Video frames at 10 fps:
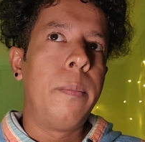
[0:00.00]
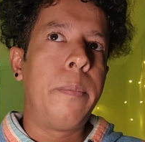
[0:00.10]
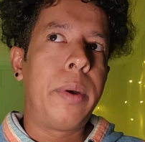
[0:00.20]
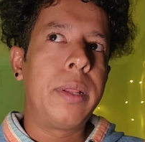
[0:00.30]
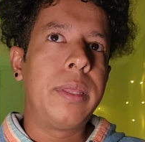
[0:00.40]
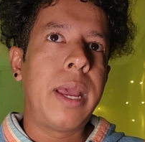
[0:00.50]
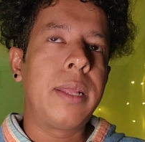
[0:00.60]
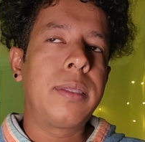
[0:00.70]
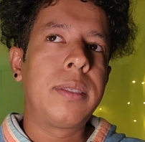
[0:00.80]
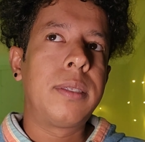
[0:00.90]
but
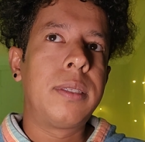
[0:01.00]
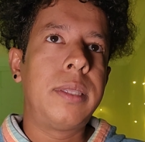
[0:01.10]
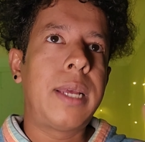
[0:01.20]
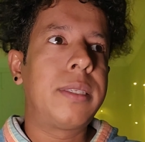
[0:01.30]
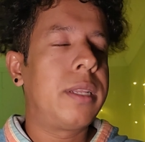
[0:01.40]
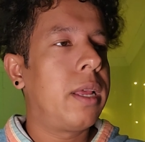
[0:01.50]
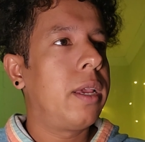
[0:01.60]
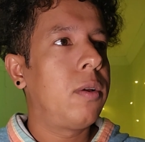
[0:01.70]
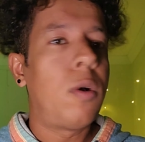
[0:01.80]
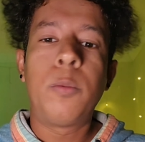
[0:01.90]
that's, that's
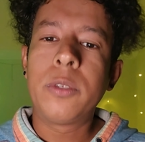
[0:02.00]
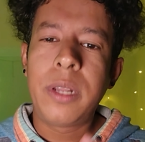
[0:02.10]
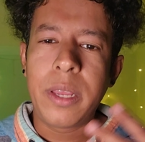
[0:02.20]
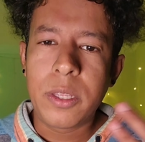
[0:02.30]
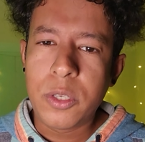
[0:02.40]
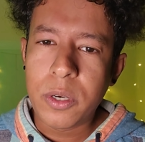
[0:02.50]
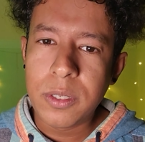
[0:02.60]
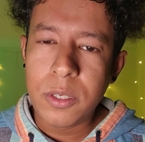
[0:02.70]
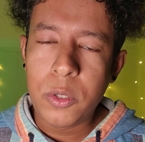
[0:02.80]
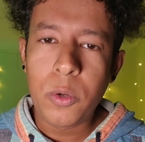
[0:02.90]
like almost like a
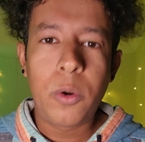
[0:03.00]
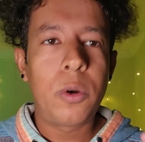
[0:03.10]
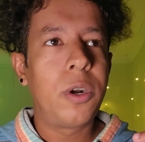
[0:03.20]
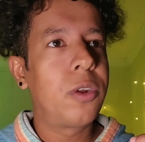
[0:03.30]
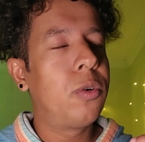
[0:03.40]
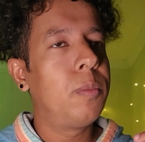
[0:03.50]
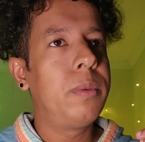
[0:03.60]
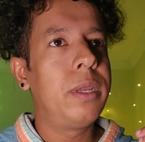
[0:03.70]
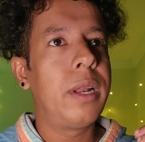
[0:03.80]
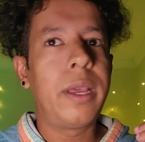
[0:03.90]
Jersey Shore, or it could
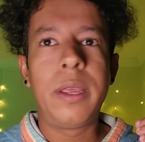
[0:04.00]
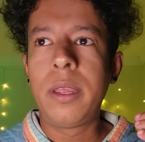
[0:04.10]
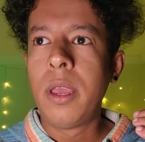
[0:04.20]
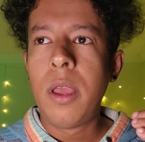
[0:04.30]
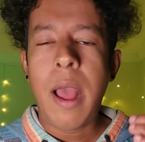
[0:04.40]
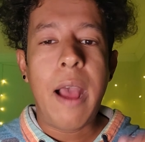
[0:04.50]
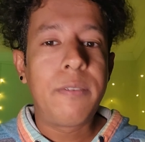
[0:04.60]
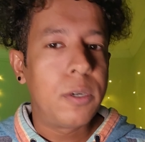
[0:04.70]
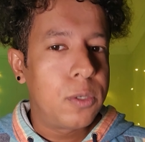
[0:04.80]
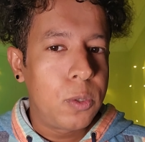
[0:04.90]
be like
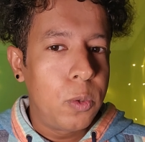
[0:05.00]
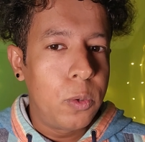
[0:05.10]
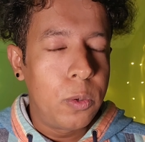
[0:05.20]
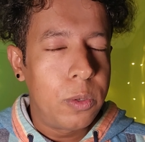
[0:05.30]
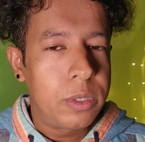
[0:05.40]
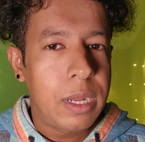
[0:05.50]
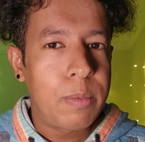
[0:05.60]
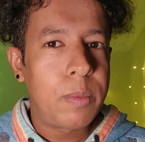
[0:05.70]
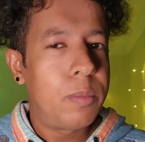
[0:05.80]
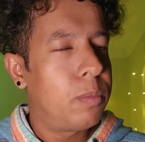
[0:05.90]
after school
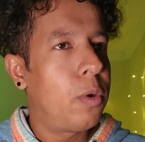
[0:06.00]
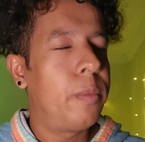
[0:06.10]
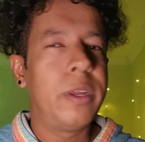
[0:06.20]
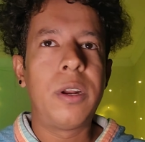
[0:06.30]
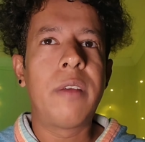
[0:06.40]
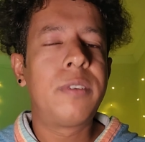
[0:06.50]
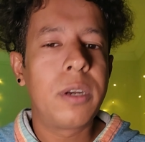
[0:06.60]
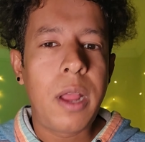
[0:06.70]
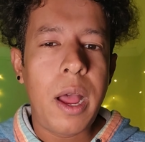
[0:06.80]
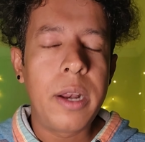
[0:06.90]
type of moment, after
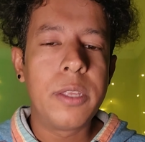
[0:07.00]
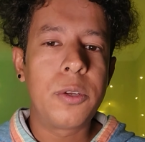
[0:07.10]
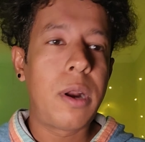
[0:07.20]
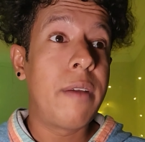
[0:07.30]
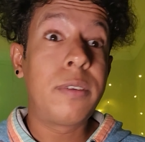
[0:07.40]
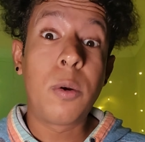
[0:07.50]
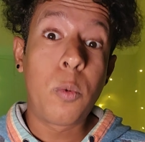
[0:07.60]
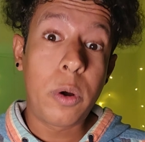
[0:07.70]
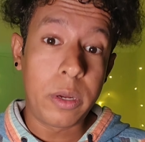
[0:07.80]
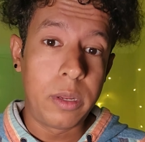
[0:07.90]
college or after
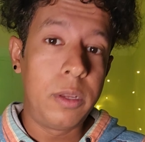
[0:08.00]
work.